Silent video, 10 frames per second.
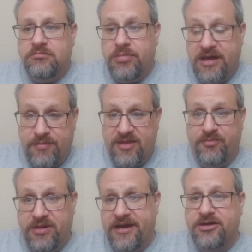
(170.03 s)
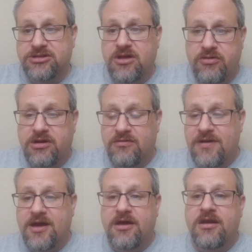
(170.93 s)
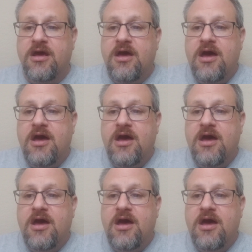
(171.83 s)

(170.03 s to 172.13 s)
played by the players Logan and Reagan,